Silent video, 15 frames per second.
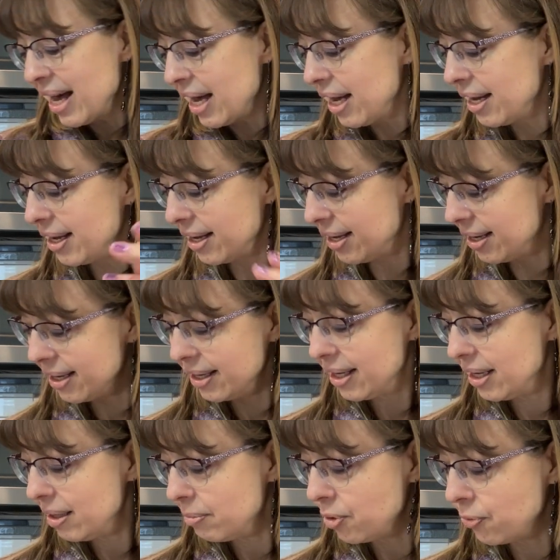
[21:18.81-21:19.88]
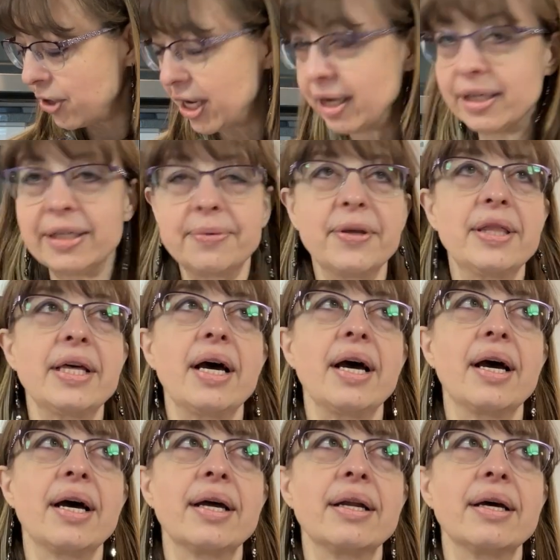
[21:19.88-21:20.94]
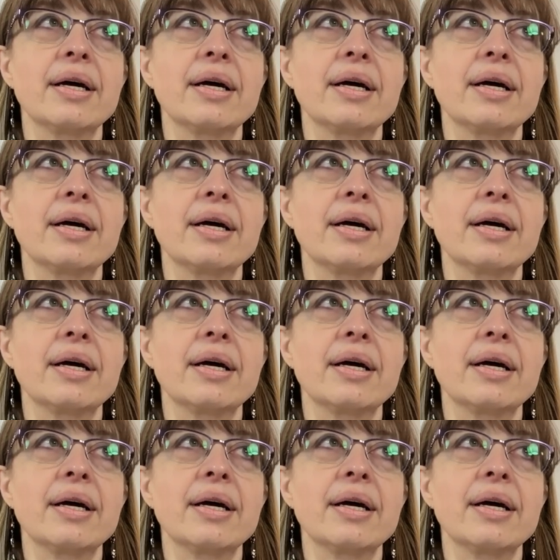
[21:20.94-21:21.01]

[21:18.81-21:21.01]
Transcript: What else with that?